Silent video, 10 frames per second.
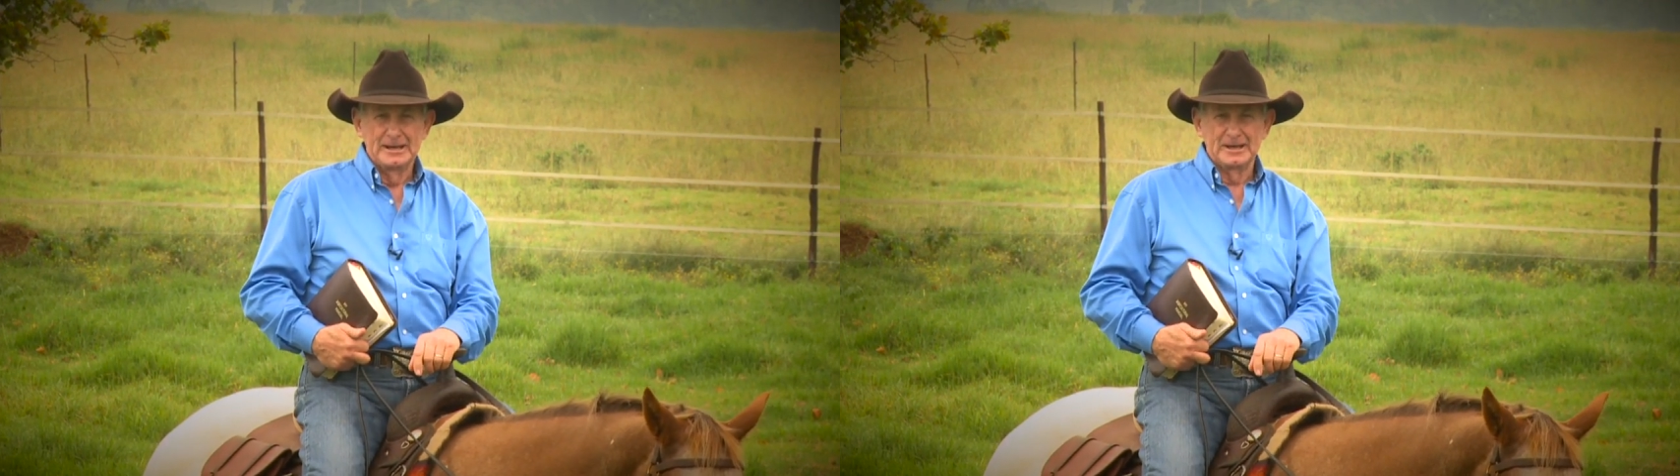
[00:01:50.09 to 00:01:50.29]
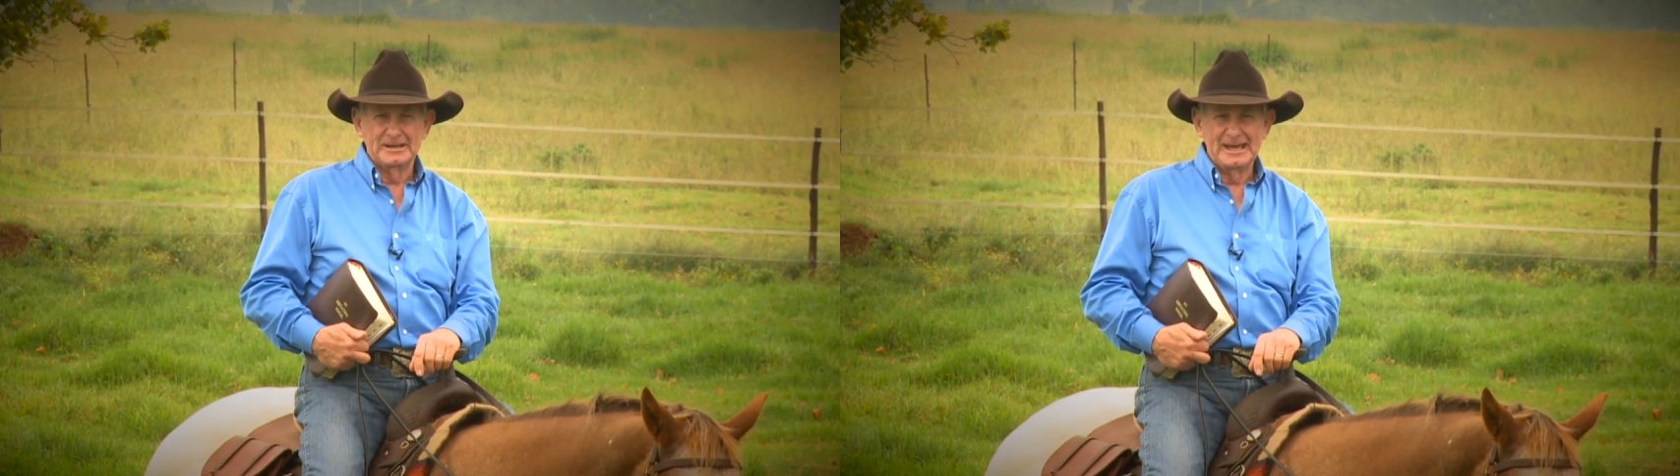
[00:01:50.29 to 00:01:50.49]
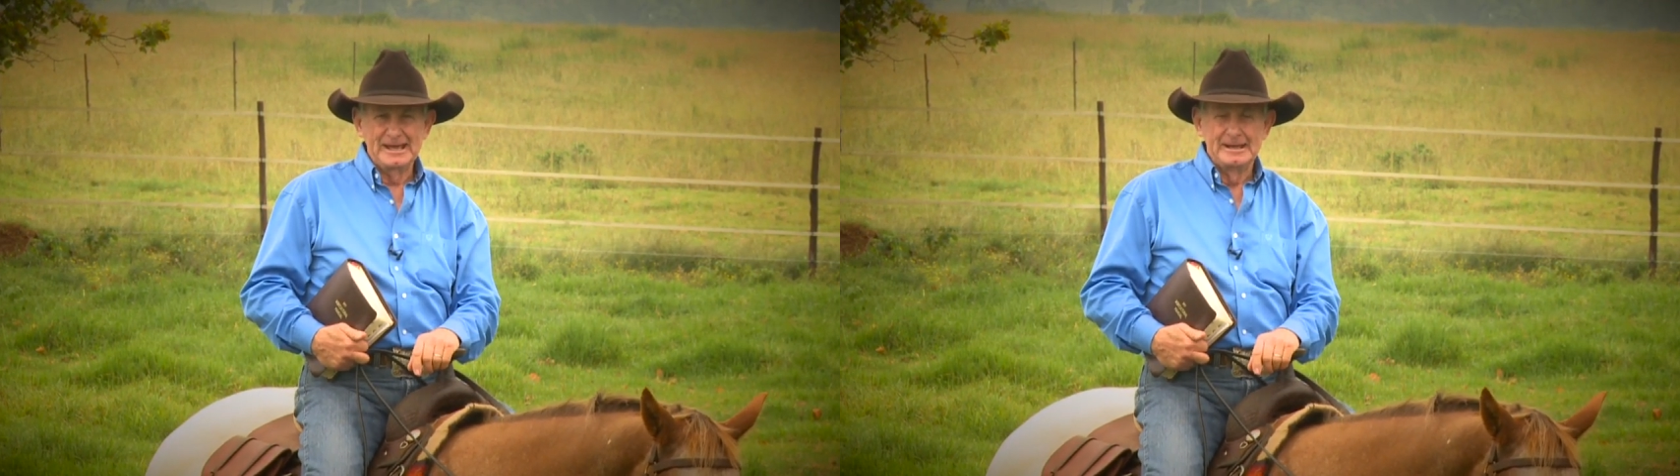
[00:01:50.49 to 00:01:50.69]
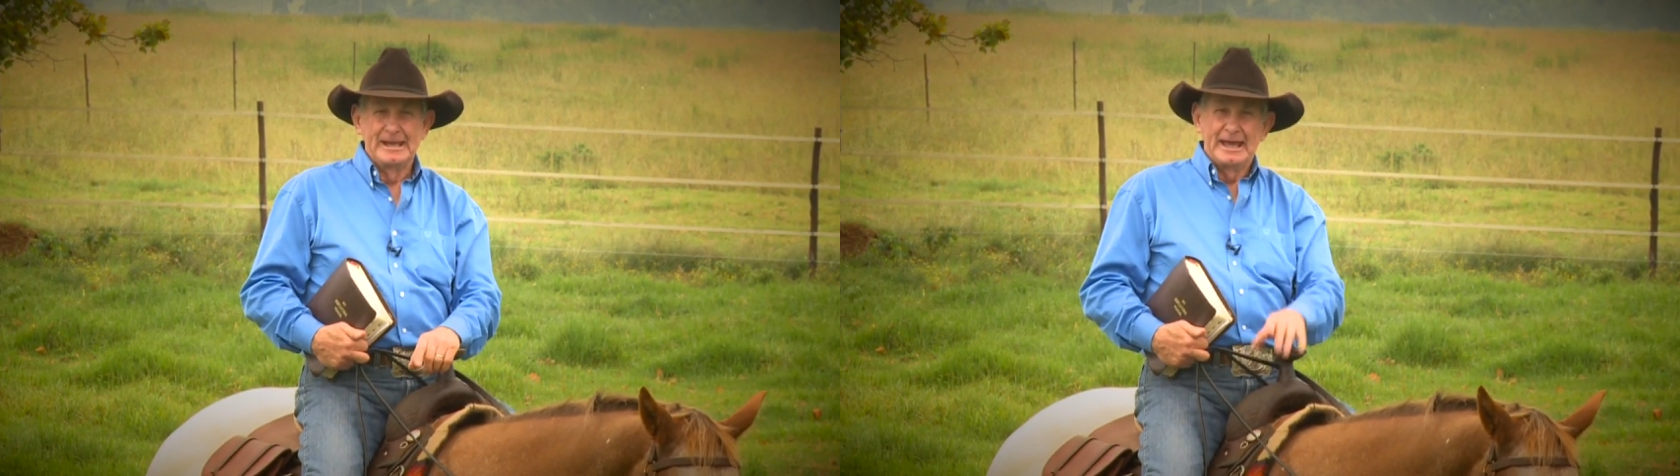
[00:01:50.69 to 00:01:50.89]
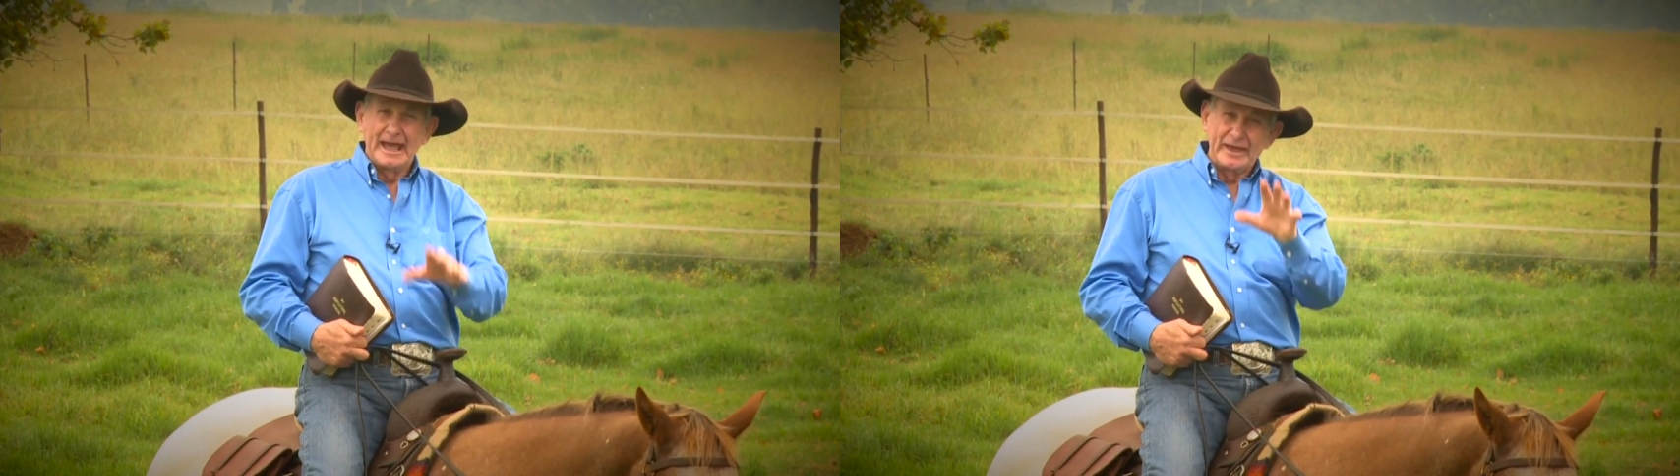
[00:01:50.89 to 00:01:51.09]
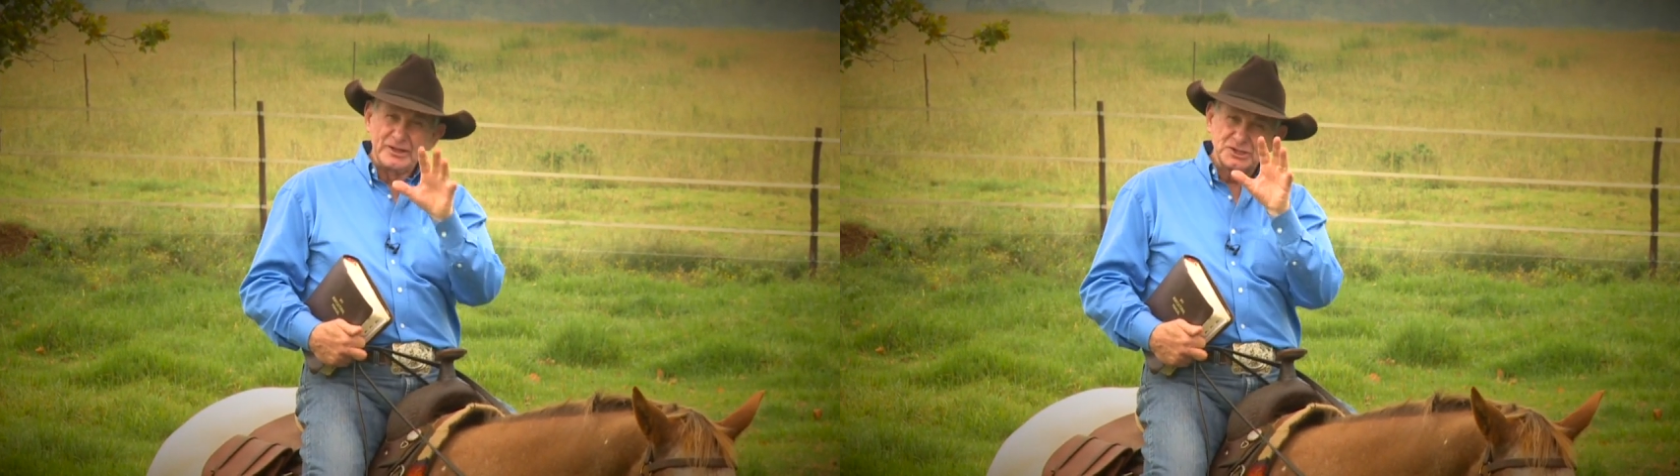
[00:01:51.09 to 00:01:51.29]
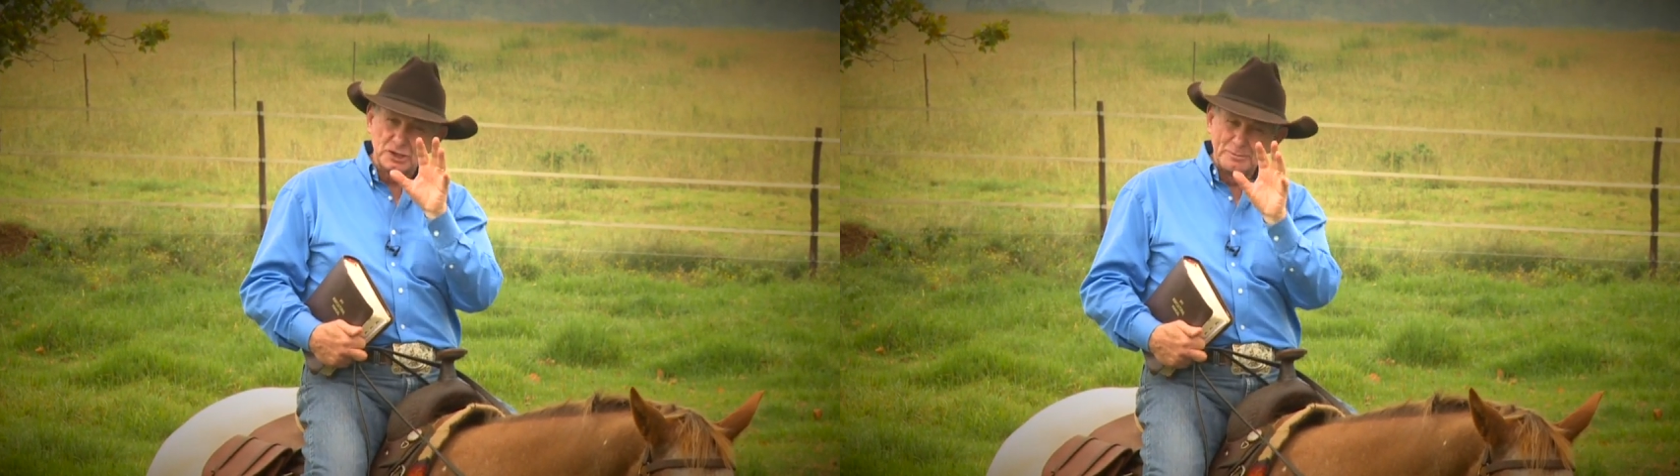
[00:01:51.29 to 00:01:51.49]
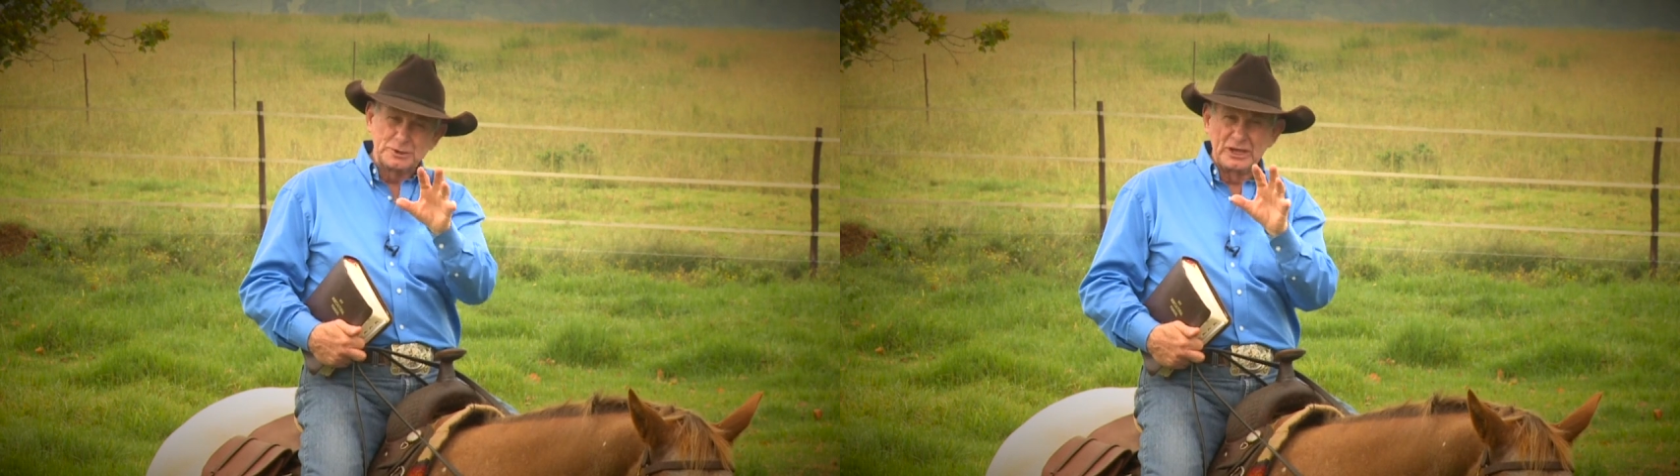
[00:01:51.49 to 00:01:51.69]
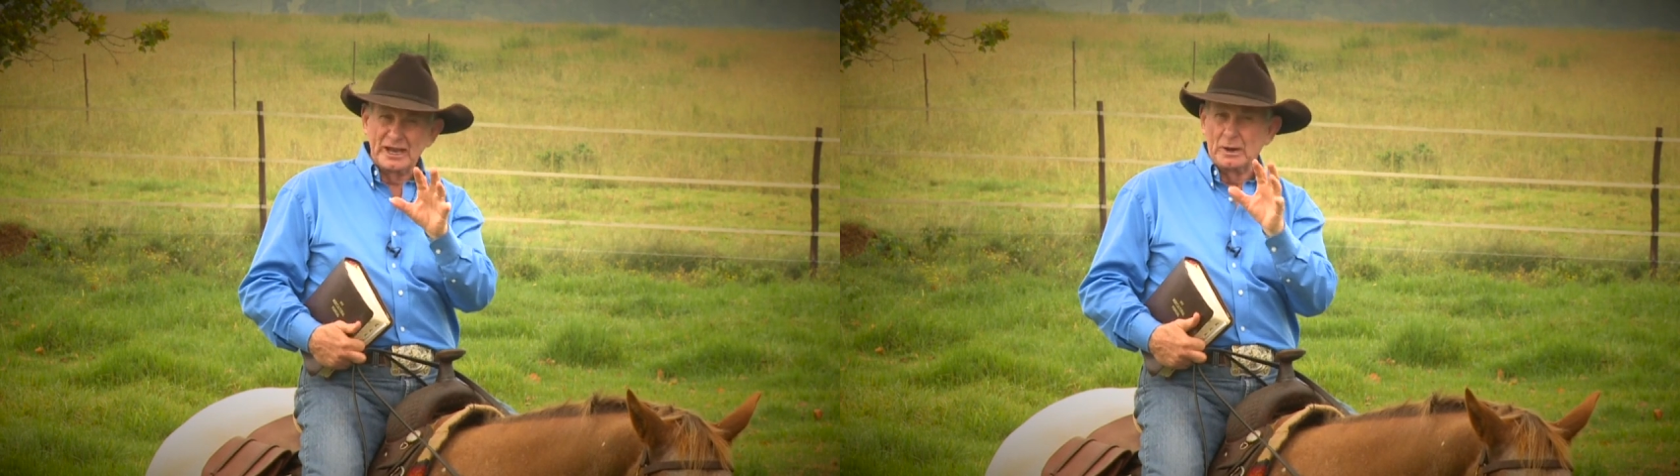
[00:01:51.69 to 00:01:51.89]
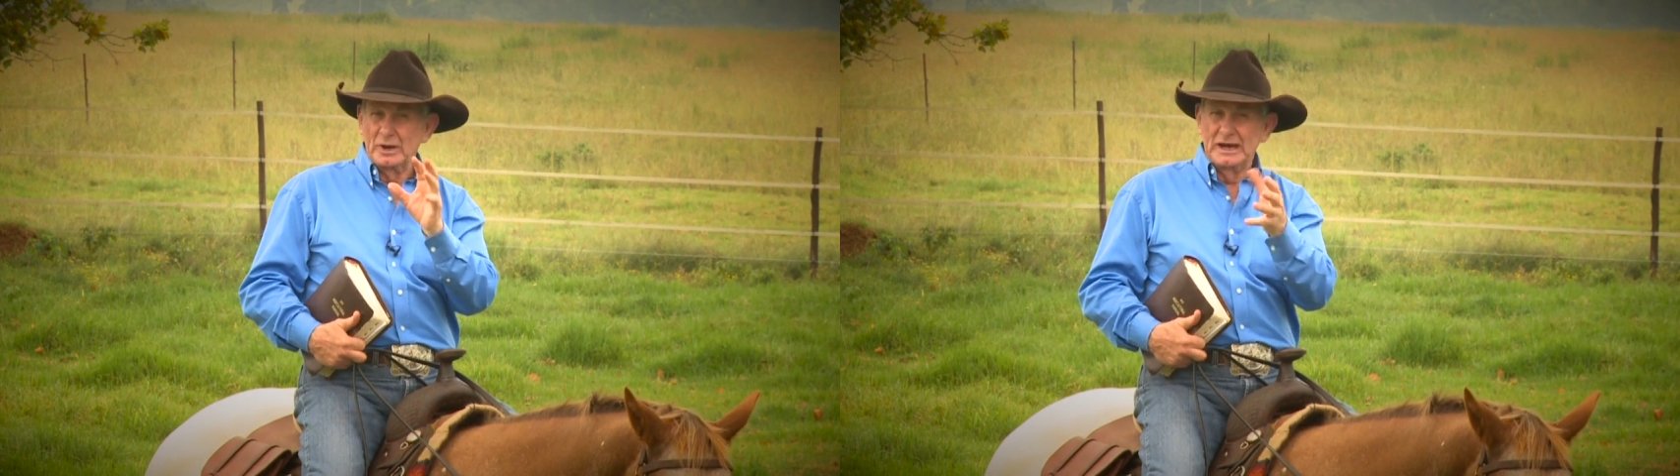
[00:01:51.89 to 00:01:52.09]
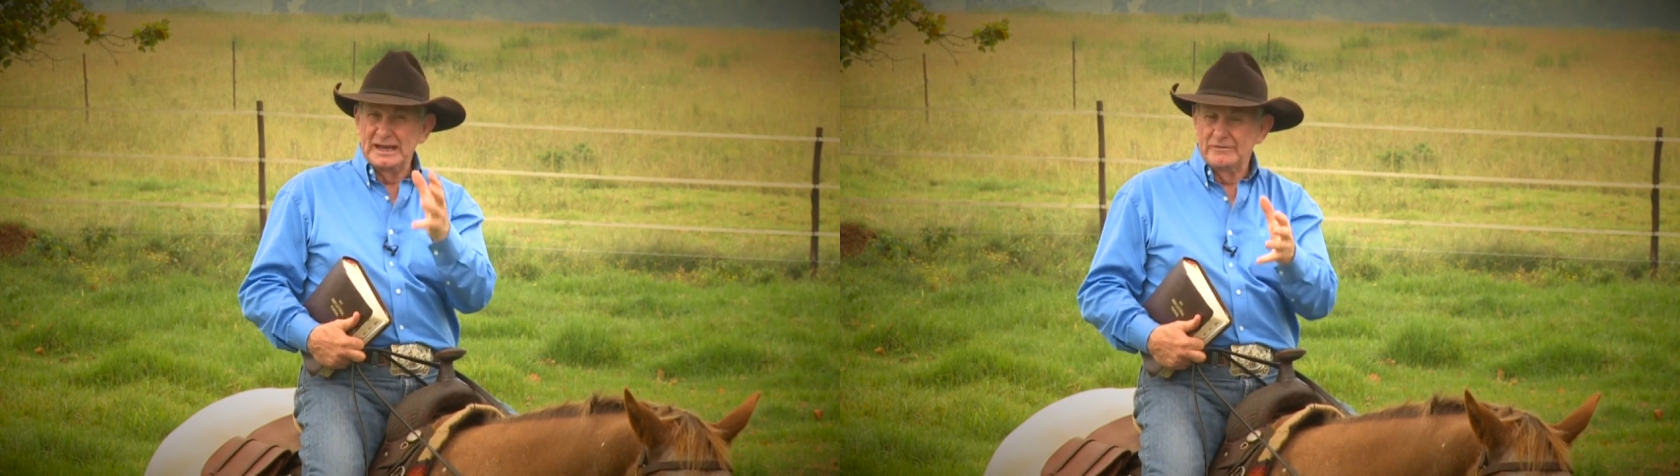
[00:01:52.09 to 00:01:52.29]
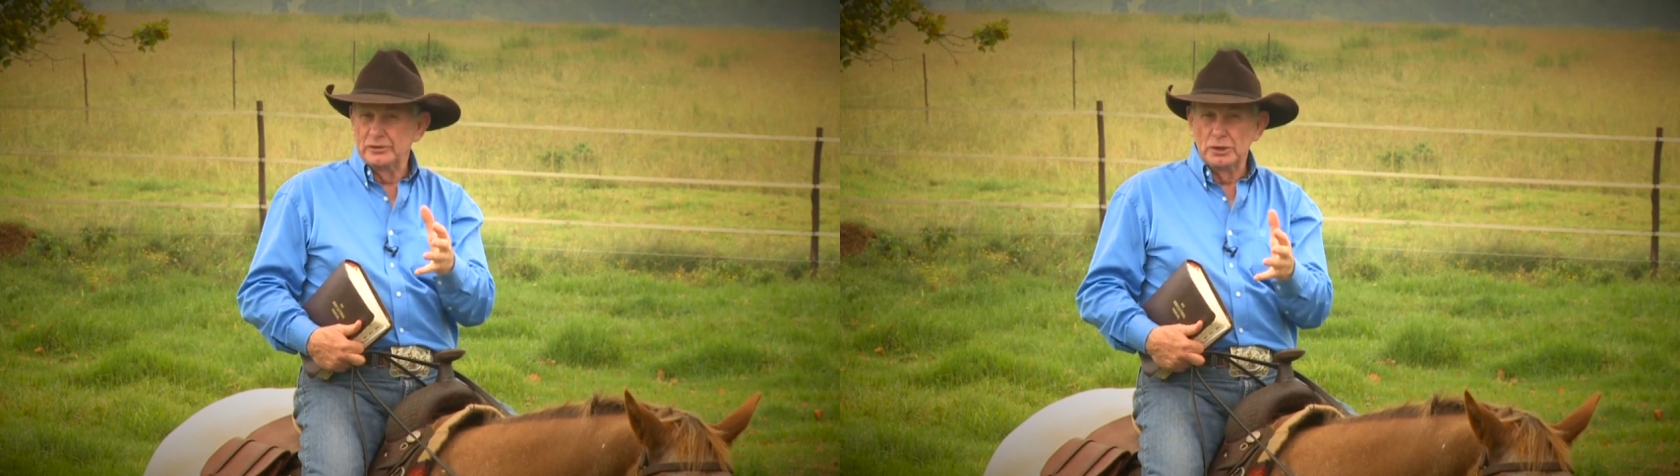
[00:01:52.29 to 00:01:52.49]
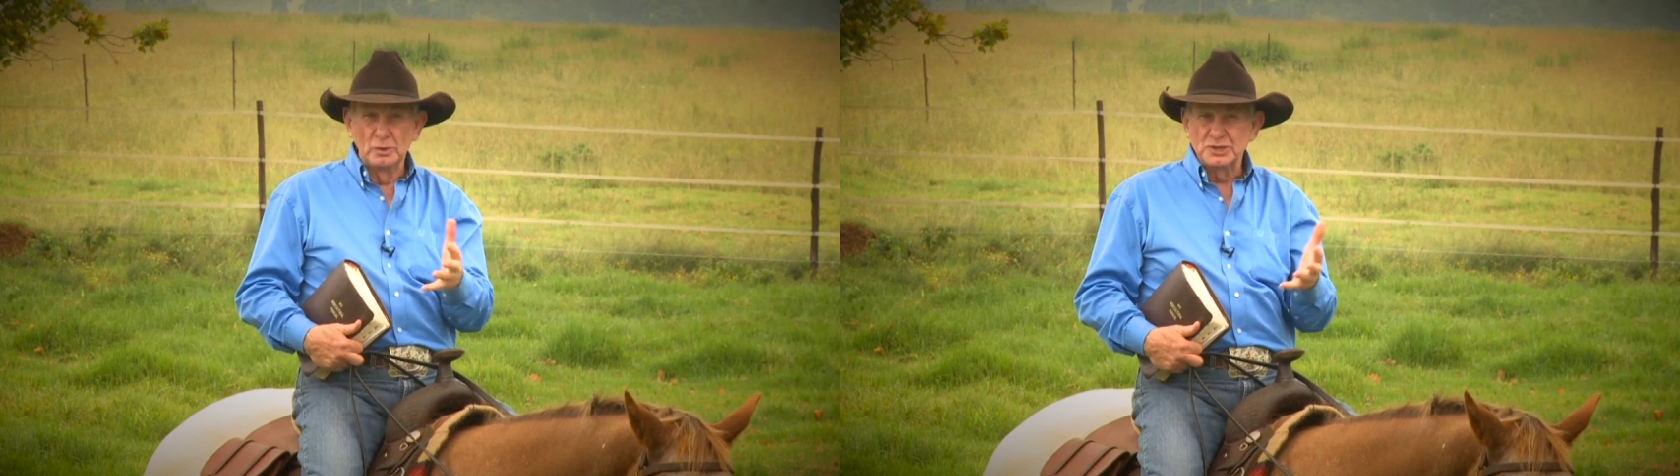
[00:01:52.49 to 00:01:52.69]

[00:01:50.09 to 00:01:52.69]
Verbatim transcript: Okay? And the scripture that I want to leave with you,